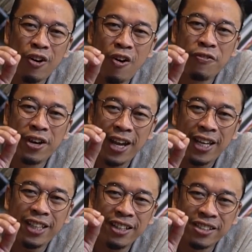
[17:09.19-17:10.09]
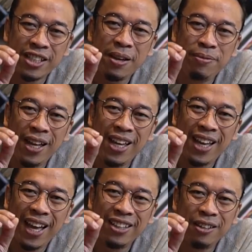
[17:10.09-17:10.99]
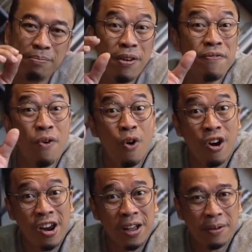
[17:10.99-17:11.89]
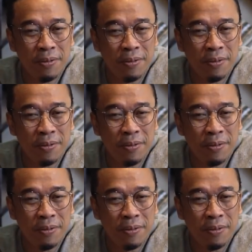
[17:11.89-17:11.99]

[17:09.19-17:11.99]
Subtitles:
of creating the same day edit before.